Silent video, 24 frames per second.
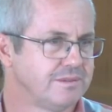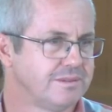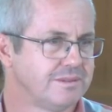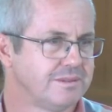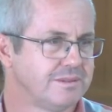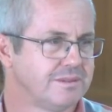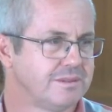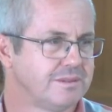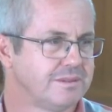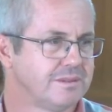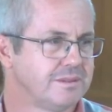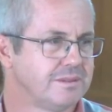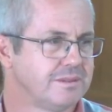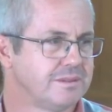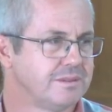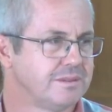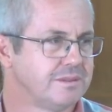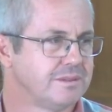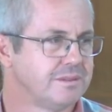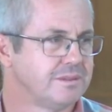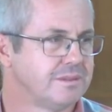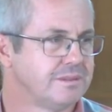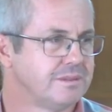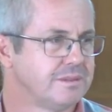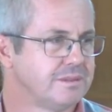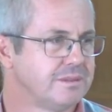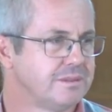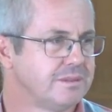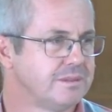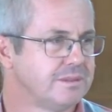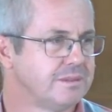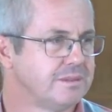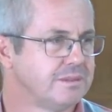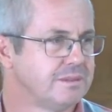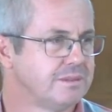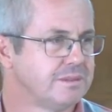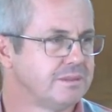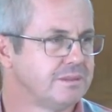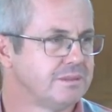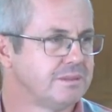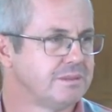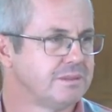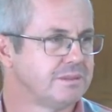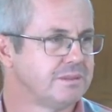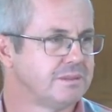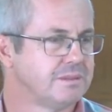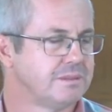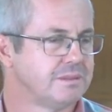
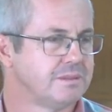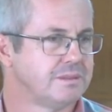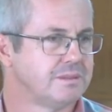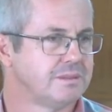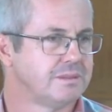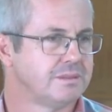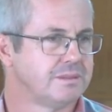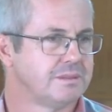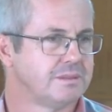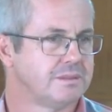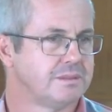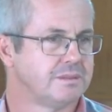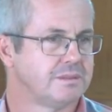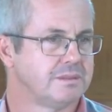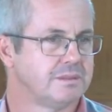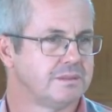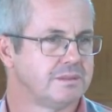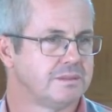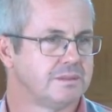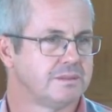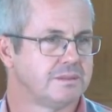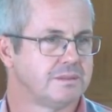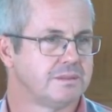Nothing is said.